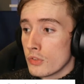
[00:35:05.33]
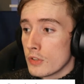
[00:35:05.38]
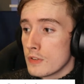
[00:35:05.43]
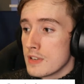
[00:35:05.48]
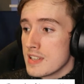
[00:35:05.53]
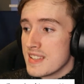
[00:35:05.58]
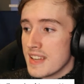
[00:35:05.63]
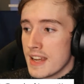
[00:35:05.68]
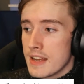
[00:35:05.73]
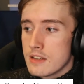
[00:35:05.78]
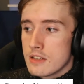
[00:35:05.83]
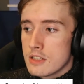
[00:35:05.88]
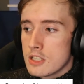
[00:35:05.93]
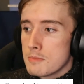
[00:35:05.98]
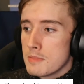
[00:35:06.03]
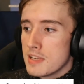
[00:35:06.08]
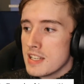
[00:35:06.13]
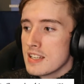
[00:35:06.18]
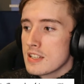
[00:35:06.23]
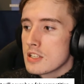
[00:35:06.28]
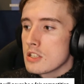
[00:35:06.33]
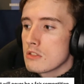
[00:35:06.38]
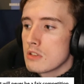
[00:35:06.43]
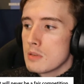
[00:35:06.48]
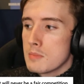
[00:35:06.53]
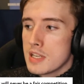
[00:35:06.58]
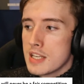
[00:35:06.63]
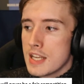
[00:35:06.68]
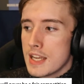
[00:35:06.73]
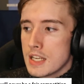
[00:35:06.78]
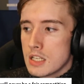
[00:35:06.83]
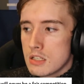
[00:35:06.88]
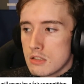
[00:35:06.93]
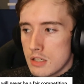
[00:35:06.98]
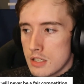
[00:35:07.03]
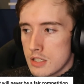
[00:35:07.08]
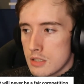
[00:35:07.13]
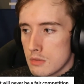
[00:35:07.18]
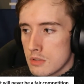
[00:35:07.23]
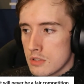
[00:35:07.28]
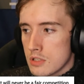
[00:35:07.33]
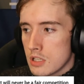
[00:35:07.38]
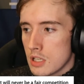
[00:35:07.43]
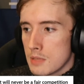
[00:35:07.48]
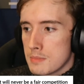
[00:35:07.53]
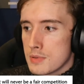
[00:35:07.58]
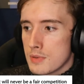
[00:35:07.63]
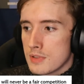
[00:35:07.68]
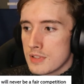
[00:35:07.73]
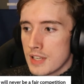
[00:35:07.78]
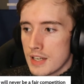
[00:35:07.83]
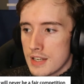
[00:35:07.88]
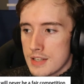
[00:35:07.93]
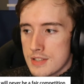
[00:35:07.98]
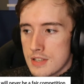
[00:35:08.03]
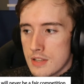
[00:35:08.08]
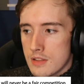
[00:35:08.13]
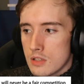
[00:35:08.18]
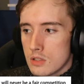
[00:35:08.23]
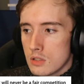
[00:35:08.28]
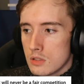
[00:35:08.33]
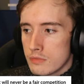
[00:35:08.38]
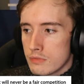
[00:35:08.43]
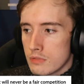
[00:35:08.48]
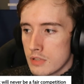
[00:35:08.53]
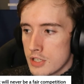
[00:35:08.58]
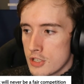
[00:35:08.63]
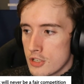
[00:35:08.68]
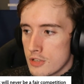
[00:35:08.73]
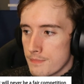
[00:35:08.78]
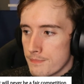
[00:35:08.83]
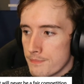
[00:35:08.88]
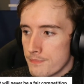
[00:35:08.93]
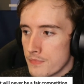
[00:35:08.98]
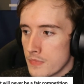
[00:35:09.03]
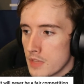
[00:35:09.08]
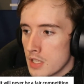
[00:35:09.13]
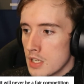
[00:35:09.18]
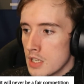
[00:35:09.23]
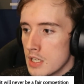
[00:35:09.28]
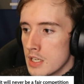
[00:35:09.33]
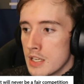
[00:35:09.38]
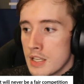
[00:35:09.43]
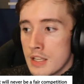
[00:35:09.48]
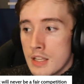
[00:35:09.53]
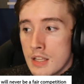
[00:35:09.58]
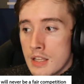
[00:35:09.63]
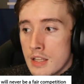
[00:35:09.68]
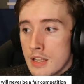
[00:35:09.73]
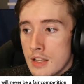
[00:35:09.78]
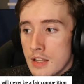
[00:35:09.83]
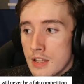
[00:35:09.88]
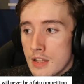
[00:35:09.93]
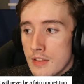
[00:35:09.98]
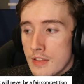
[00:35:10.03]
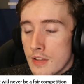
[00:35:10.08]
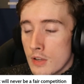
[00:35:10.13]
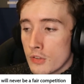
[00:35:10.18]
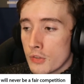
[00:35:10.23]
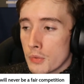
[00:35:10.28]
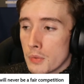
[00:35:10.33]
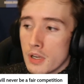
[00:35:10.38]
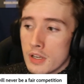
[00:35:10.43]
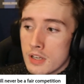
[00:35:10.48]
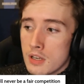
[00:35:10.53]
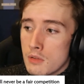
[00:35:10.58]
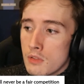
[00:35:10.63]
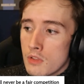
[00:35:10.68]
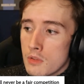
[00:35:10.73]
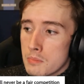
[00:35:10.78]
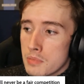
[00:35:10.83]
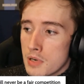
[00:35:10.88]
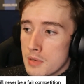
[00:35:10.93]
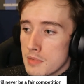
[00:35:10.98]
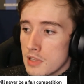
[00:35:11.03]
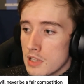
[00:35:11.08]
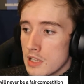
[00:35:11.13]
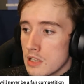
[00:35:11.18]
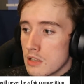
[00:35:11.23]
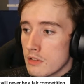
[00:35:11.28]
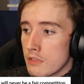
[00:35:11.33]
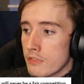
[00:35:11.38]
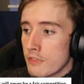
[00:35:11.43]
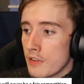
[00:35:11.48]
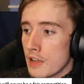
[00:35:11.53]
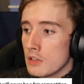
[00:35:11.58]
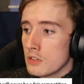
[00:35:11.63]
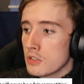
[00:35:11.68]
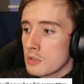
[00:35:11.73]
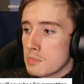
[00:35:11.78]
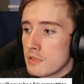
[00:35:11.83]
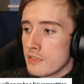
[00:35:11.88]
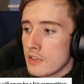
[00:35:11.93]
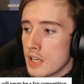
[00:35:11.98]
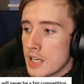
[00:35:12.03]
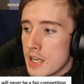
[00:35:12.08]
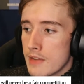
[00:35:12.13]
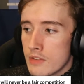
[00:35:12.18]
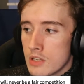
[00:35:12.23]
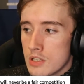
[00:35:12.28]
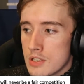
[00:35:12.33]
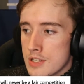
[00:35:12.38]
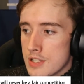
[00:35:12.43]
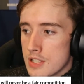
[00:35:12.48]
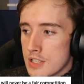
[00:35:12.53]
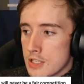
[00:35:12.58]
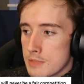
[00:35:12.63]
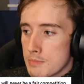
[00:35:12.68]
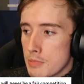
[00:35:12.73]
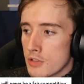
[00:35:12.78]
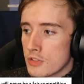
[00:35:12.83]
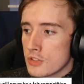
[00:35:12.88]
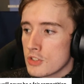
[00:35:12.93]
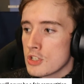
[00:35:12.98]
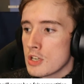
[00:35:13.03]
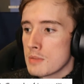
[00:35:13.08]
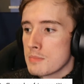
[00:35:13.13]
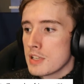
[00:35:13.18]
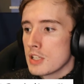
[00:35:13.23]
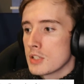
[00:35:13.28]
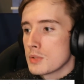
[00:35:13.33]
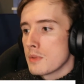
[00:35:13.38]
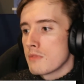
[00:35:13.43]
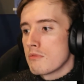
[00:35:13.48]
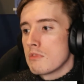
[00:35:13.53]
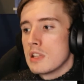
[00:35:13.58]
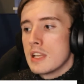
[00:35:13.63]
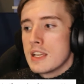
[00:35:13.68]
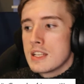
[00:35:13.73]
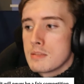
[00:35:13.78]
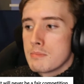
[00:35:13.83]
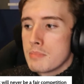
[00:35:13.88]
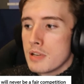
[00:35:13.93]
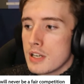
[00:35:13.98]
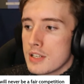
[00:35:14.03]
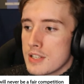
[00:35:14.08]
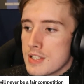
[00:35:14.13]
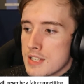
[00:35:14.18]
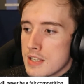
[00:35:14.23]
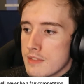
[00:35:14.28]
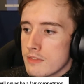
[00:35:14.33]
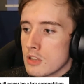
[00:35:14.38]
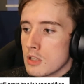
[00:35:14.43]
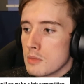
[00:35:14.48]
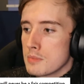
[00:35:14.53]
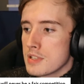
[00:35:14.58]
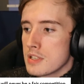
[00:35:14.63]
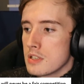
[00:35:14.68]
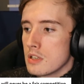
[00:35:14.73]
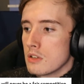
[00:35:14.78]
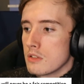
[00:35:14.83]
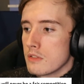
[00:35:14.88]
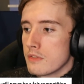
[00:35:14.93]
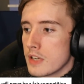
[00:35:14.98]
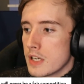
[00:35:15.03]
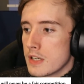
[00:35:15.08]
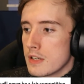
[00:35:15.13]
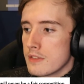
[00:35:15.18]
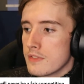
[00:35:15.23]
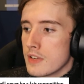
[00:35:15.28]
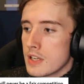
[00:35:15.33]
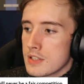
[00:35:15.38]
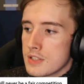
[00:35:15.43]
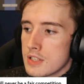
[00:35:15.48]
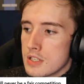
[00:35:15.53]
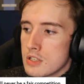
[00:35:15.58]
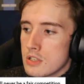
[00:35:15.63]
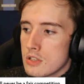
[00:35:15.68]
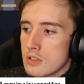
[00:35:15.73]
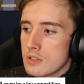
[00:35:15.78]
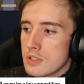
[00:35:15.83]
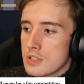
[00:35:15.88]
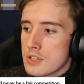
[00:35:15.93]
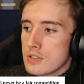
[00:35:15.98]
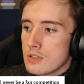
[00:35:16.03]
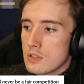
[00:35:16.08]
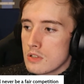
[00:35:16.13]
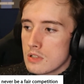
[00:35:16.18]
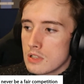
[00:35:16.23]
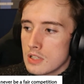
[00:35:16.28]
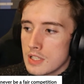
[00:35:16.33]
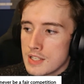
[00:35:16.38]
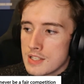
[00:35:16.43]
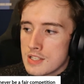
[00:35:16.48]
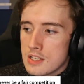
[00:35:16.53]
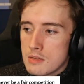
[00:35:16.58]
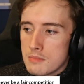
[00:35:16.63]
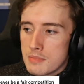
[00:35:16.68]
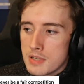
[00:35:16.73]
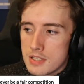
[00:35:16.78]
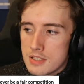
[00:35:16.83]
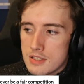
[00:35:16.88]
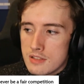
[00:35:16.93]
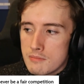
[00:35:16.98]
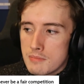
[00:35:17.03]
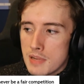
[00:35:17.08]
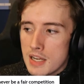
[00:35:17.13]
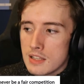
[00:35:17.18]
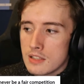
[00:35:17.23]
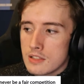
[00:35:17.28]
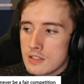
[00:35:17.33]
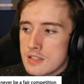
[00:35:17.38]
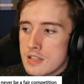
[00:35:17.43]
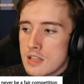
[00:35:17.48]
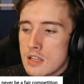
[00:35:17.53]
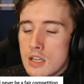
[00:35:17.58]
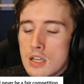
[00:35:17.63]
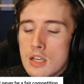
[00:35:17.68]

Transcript: are intended to be discriminatory towards clubs with ties to the Gulf region. They also argue that the Premier League have failed to provide evidence that sponsorship deals with related parties give clubs an unfair advantage or distort the league's competitive balance.